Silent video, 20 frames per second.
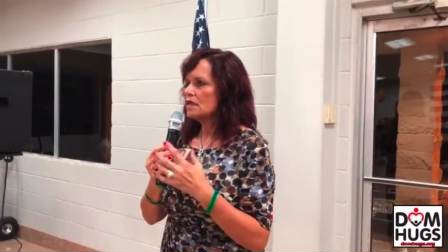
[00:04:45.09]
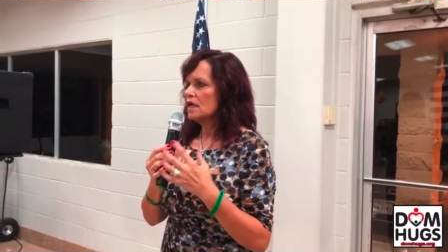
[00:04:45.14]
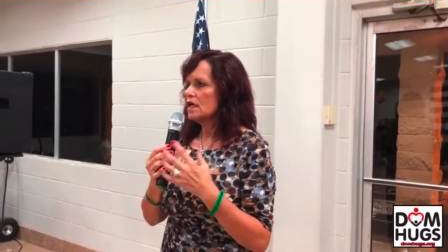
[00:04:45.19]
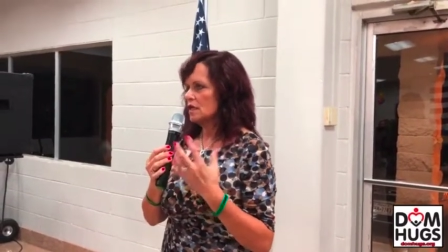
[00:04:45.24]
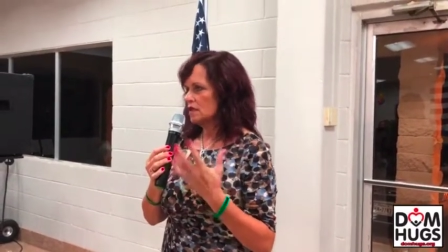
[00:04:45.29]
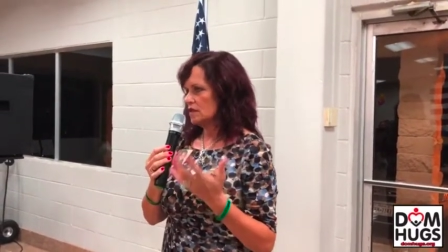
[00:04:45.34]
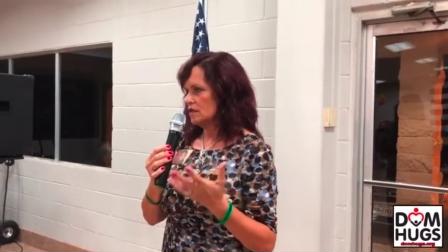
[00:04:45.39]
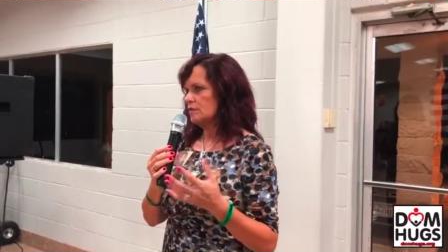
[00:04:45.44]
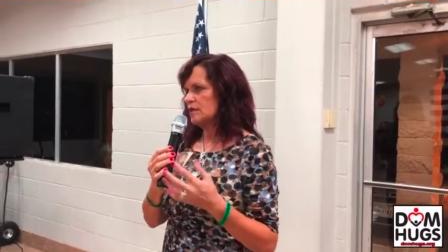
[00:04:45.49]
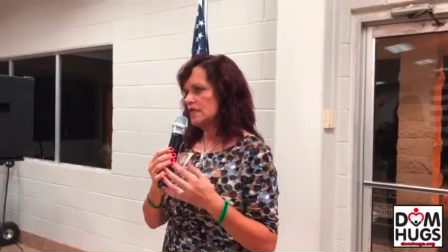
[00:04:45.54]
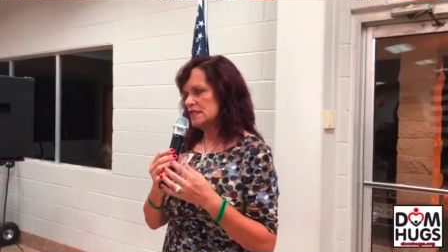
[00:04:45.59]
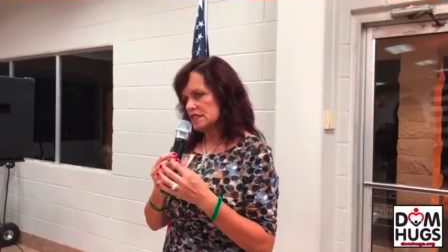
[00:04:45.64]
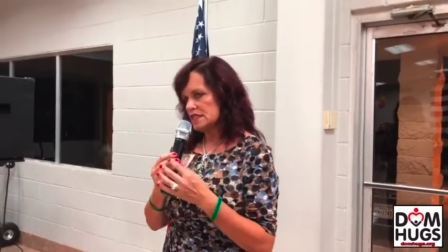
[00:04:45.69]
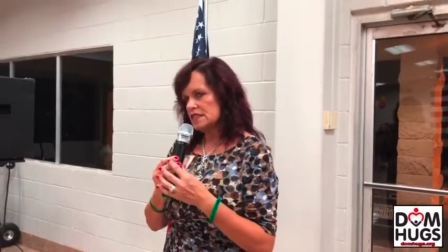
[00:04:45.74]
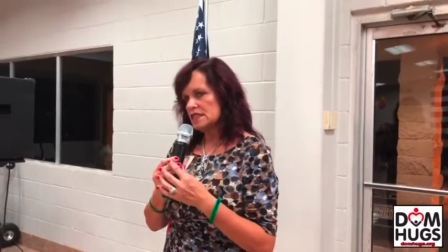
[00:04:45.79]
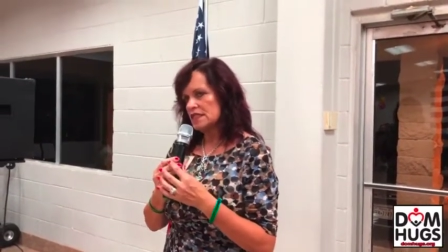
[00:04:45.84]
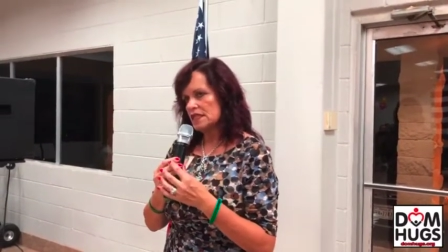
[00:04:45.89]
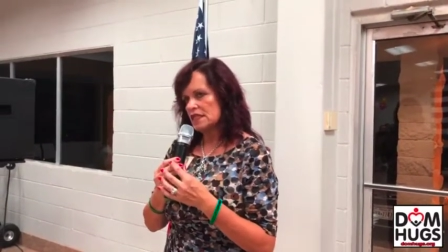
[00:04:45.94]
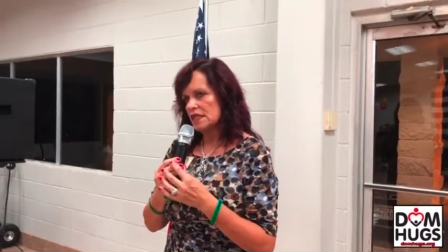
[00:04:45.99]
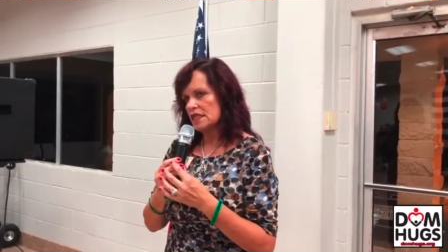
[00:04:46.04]
killed him
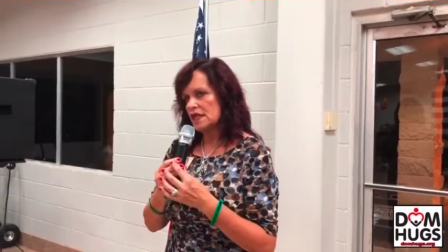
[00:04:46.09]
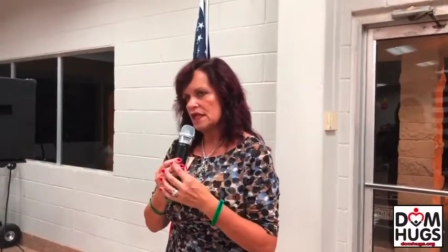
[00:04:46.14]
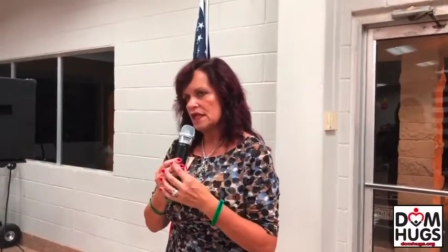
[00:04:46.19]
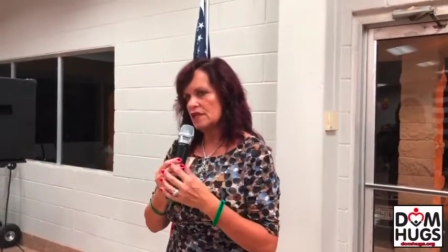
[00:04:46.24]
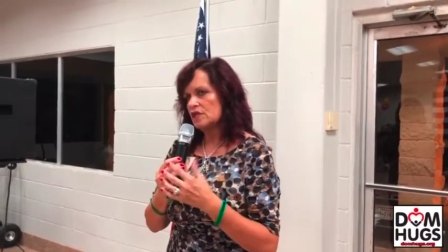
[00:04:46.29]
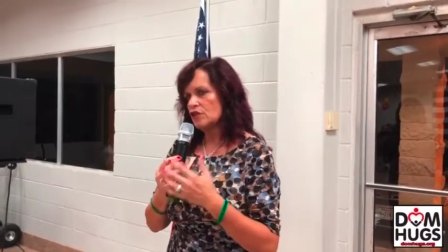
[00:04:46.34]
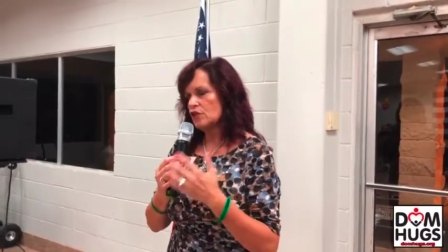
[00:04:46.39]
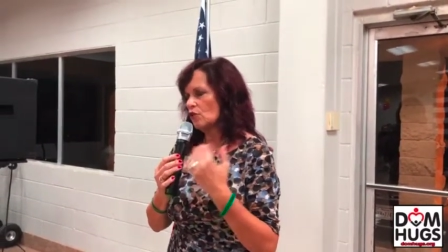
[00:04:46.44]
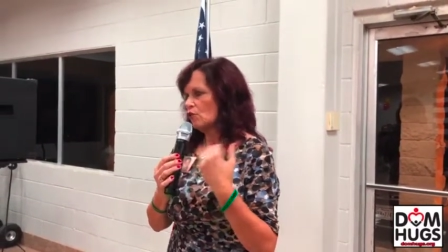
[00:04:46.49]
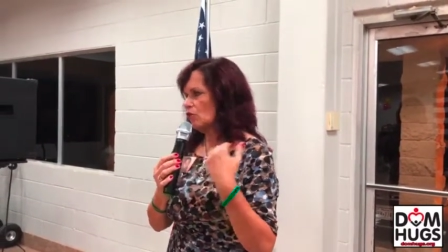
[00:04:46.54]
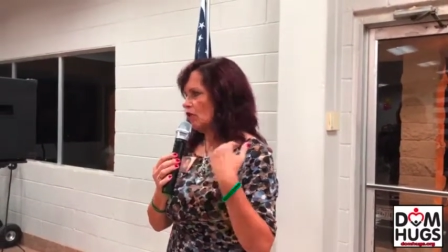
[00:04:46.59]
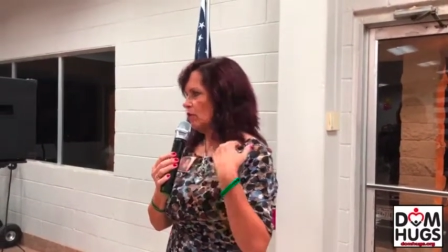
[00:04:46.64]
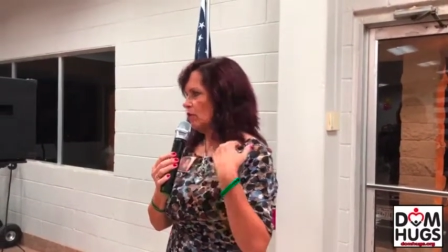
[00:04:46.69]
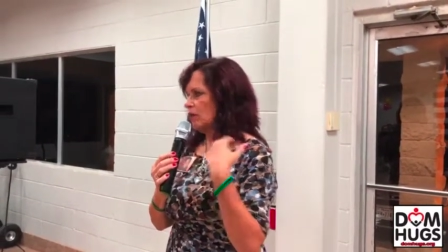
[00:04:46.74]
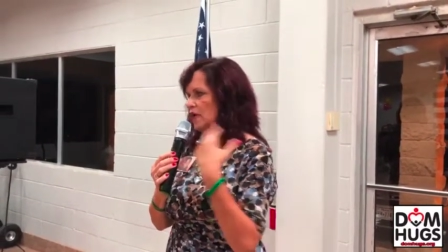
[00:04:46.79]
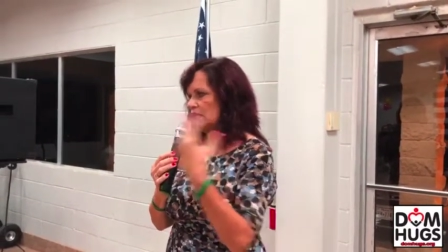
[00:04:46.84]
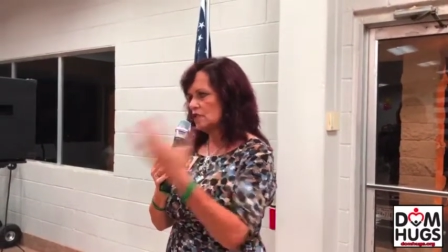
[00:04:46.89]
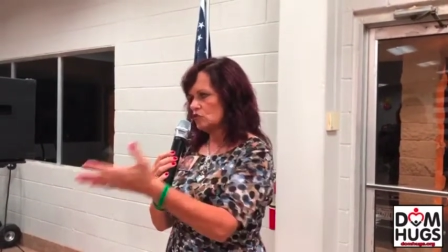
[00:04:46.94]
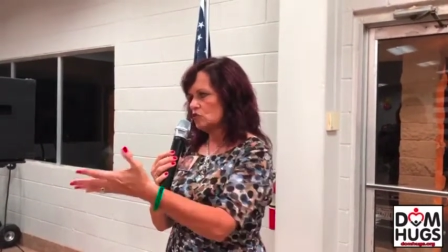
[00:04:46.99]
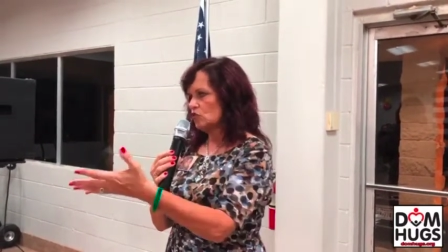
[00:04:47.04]
instantly and threw
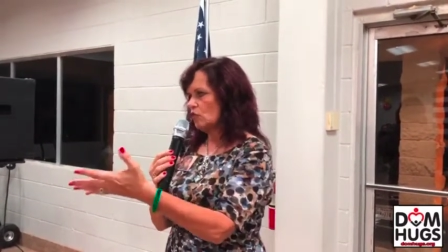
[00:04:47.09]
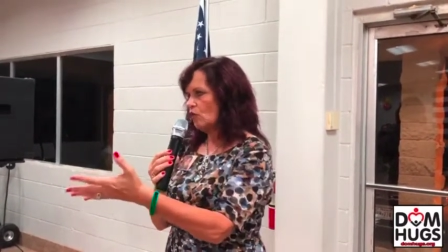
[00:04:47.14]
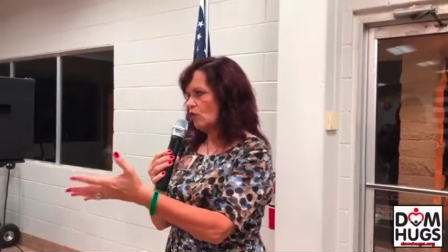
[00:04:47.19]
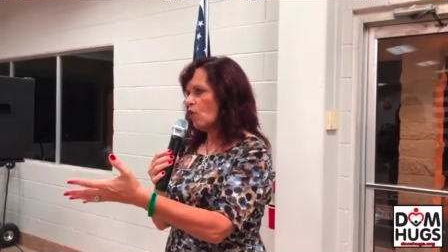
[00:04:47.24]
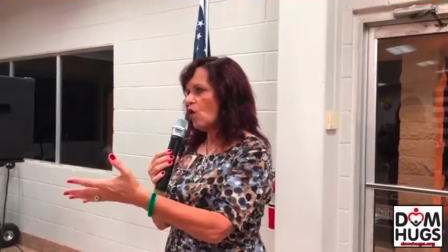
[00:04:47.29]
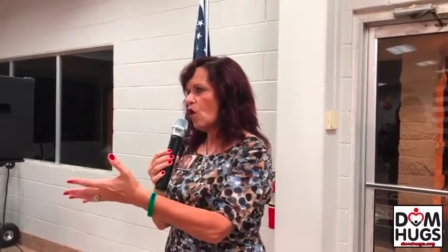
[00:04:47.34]
him into